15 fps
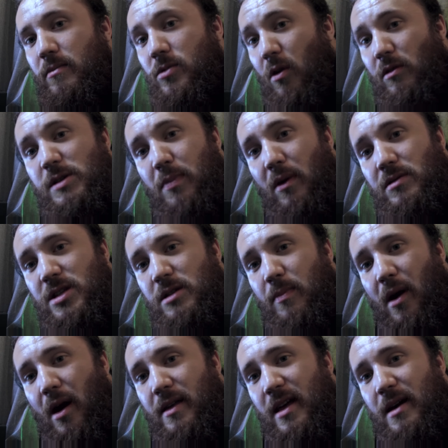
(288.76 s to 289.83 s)
Not sponsored
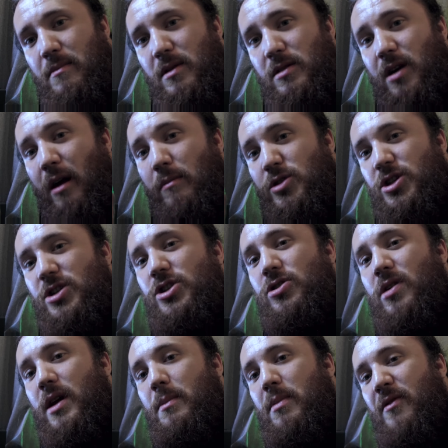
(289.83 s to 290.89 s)
by them. I'm just
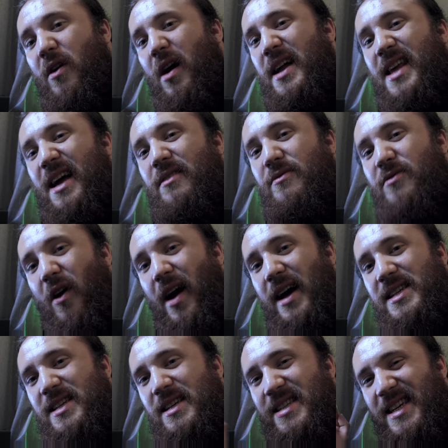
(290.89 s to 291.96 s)
trying to provide
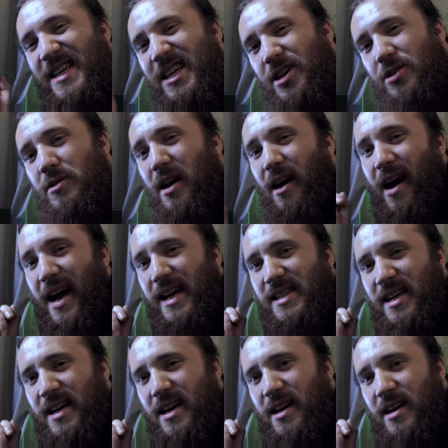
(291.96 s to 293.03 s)
advice so you
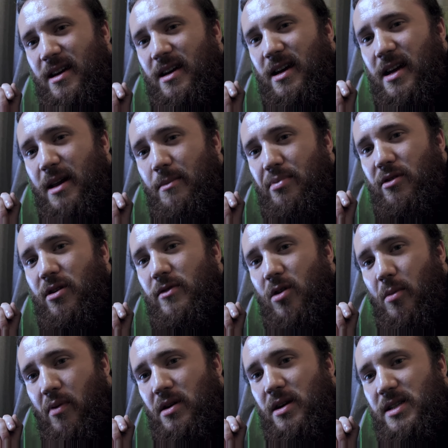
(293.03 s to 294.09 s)
guys can improve
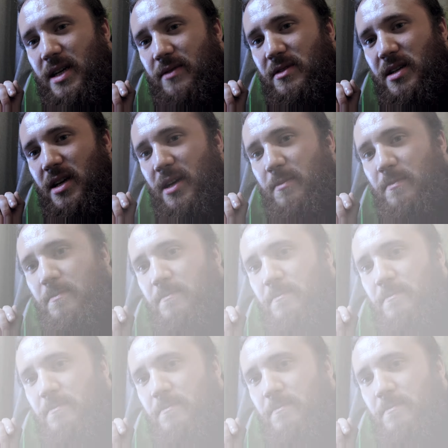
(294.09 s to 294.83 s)
your productivity.